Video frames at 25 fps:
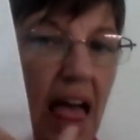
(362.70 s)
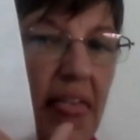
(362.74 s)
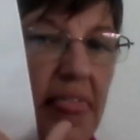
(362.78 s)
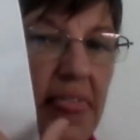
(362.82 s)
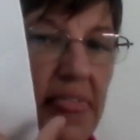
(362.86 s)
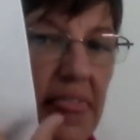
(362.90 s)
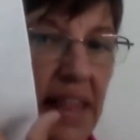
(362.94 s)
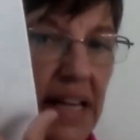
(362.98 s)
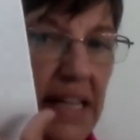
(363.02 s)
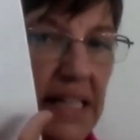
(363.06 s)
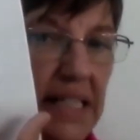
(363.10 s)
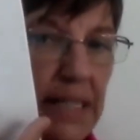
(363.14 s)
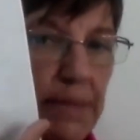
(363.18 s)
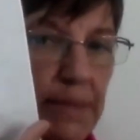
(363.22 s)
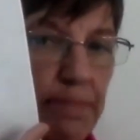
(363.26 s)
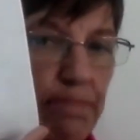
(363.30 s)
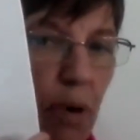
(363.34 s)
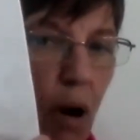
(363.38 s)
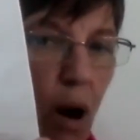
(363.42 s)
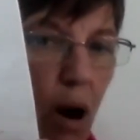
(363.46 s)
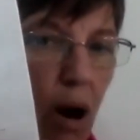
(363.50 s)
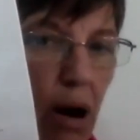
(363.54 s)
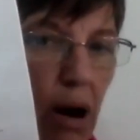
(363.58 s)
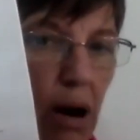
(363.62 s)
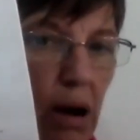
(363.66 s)
This
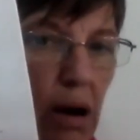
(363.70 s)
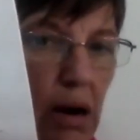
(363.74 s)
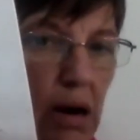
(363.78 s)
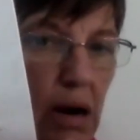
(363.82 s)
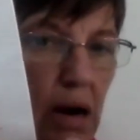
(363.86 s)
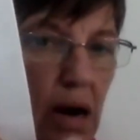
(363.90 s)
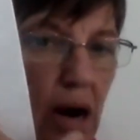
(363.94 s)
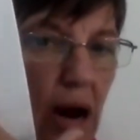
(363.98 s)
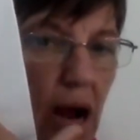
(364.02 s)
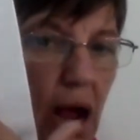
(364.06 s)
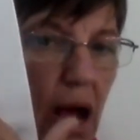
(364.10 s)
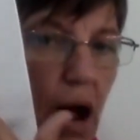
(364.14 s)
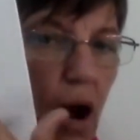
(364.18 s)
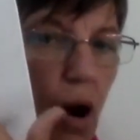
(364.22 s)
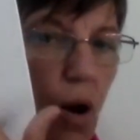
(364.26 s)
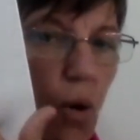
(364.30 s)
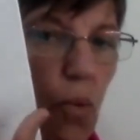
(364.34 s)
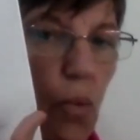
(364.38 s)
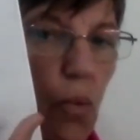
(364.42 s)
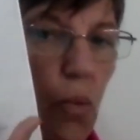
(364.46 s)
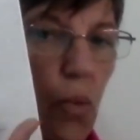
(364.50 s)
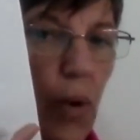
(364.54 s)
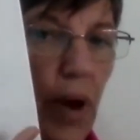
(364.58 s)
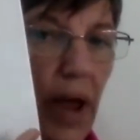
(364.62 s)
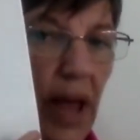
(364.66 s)
part
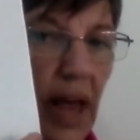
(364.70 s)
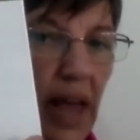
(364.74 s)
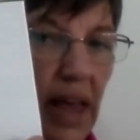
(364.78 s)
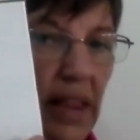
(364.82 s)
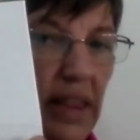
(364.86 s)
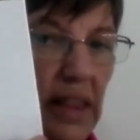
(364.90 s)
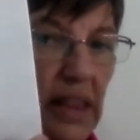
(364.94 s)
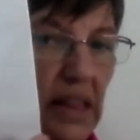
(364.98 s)
with